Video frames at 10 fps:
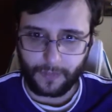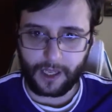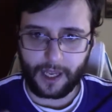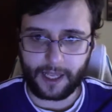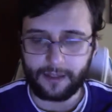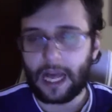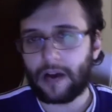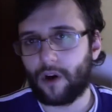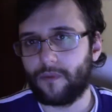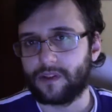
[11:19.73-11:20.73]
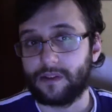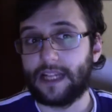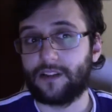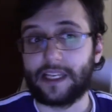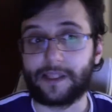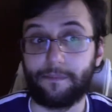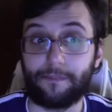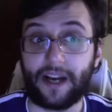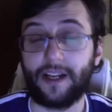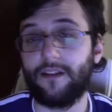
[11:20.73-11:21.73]
And now obviously that
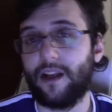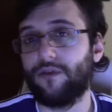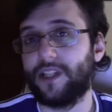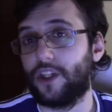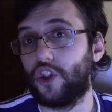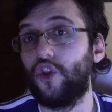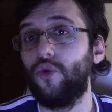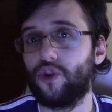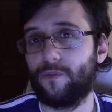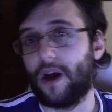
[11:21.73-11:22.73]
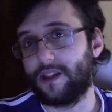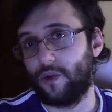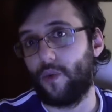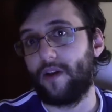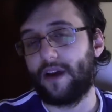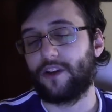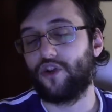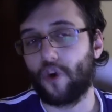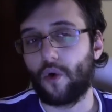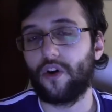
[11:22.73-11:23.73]
will take 2 spots away, like
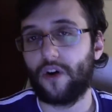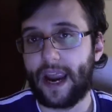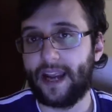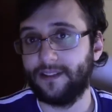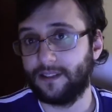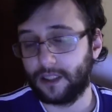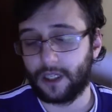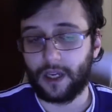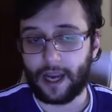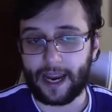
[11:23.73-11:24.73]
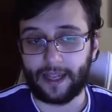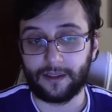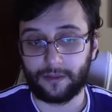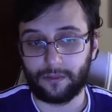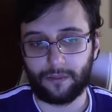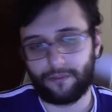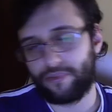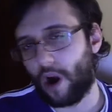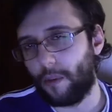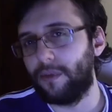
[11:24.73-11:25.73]
Joker and
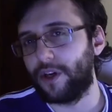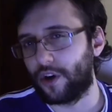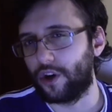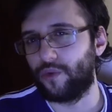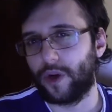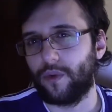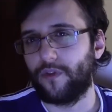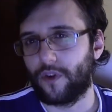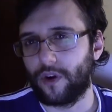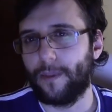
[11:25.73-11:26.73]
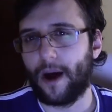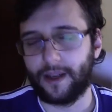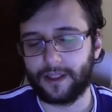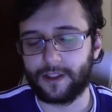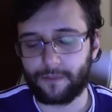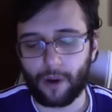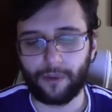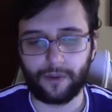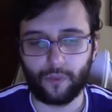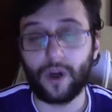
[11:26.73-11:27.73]
probably Herdrick. We've heard about it. It's
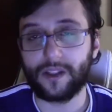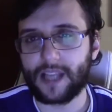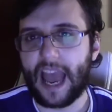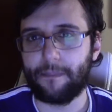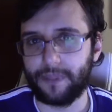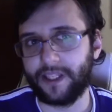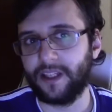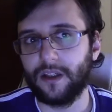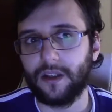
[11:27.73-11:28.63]
probably what's happening.